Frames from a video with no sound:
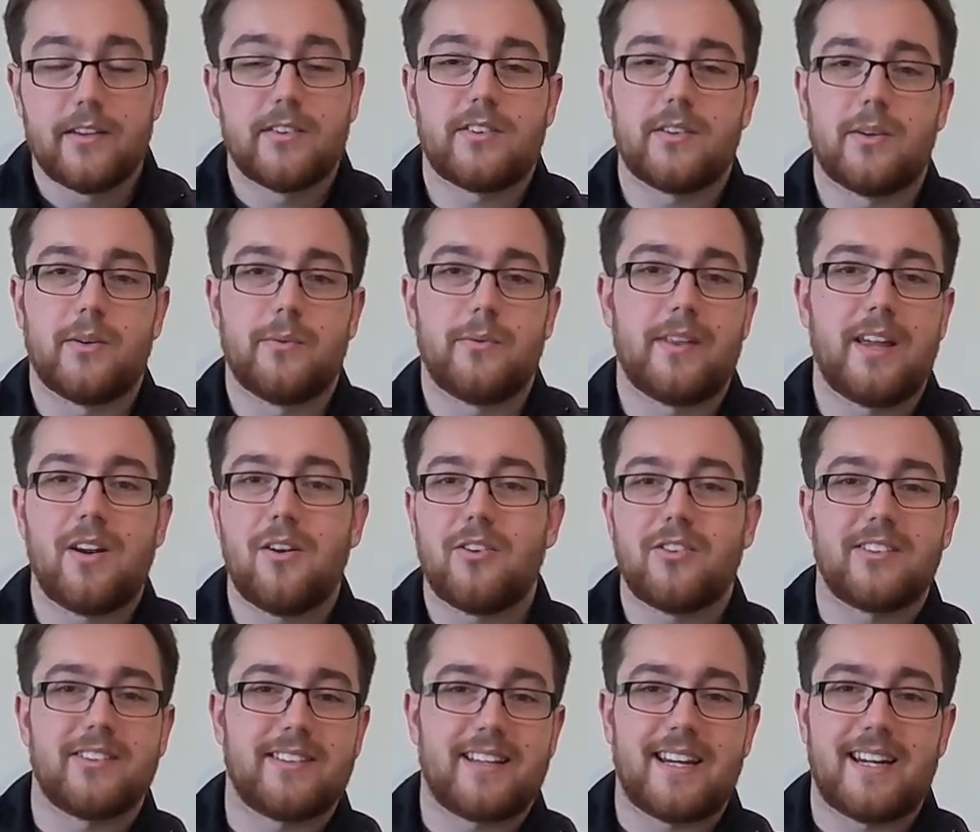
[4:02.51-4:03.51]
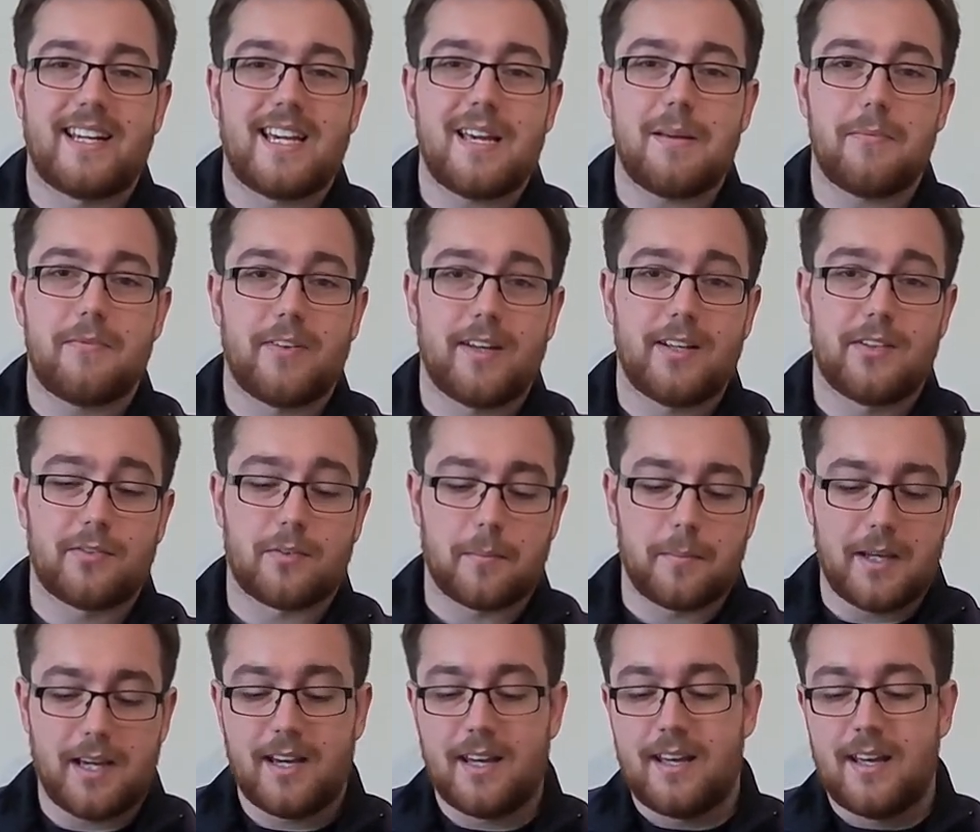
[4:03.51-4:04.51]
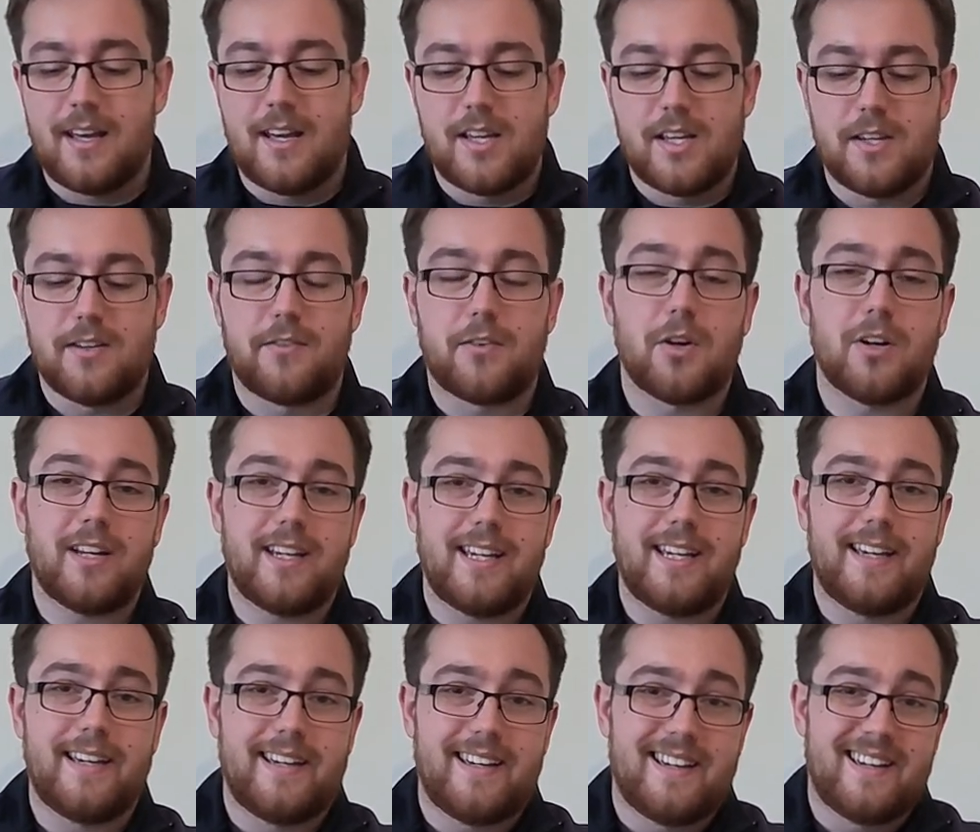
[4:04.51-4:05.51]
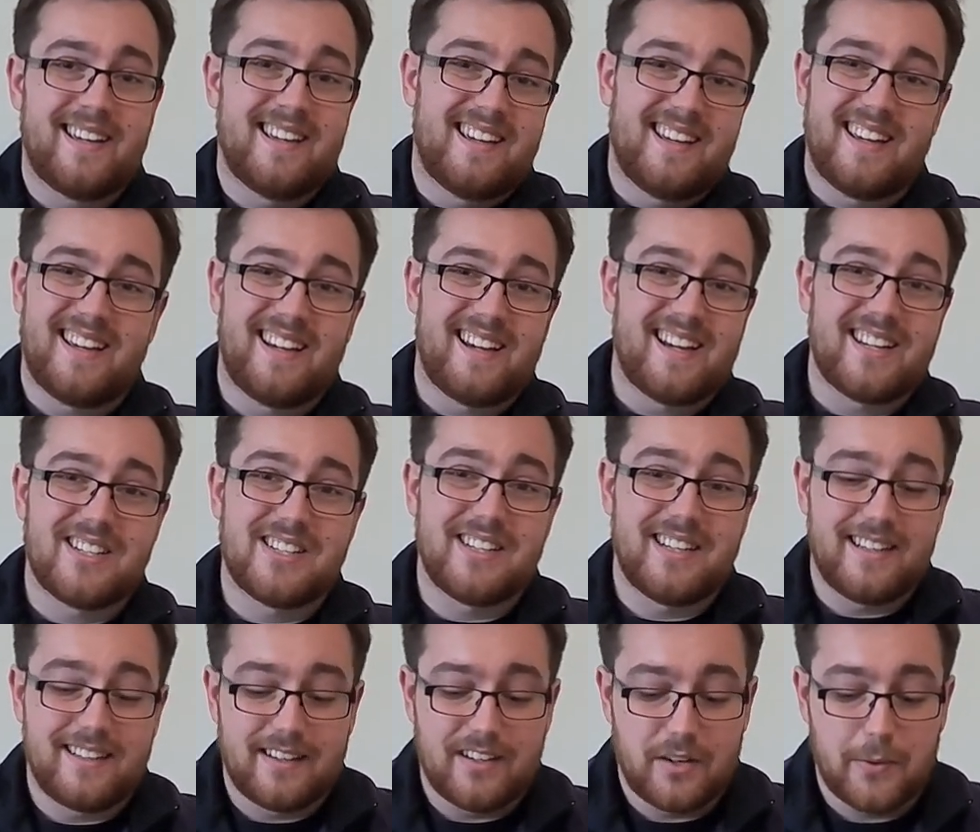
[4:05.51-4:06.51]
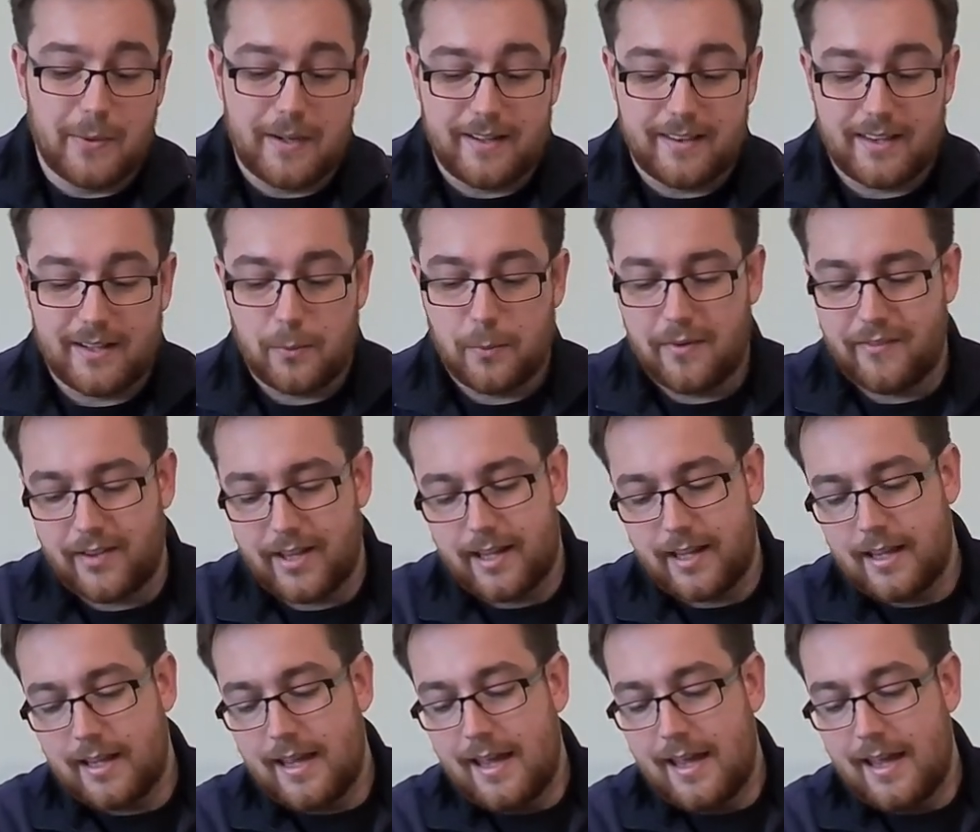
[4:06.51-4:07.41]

So they're not just gonna keep things from you, you've got it here in case you need to do anything with it.